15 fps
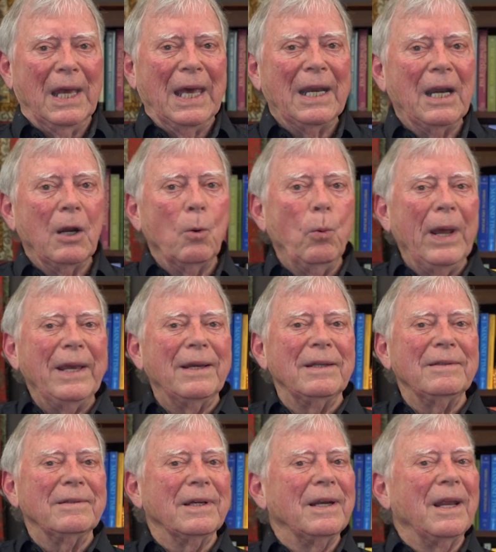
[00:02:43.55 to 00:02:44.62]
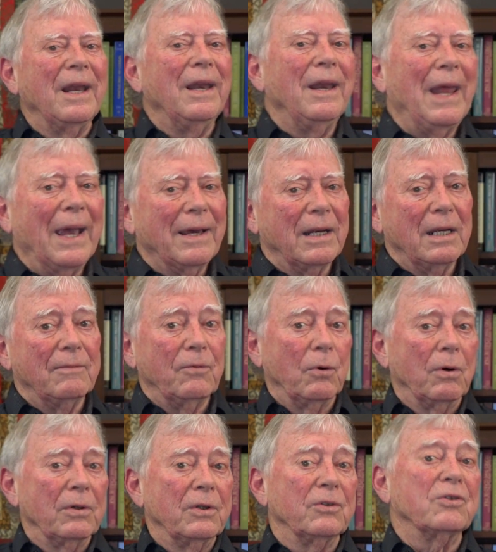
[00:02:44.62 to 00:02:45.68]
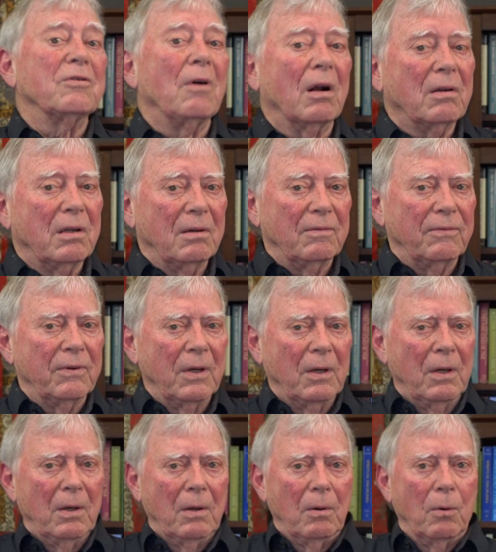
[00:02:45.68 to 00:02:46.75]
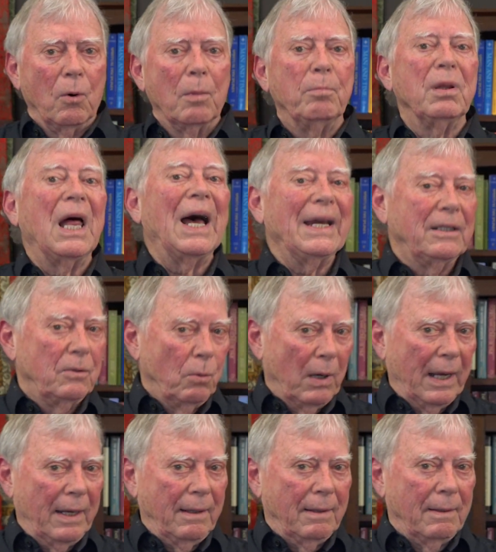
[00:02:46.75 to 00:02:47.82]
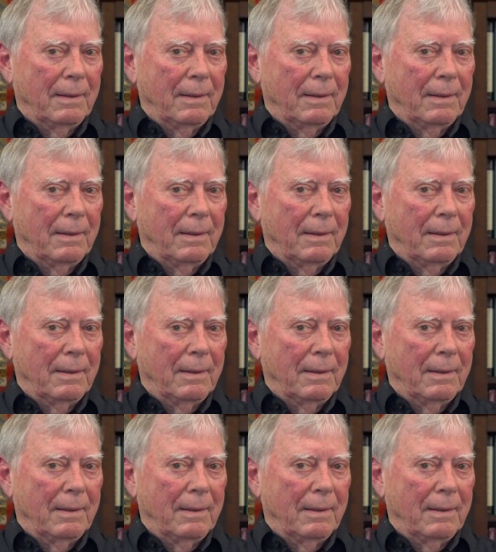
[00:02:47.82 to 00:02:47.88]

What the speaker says: and it awakens in a negative or destructive or blind way.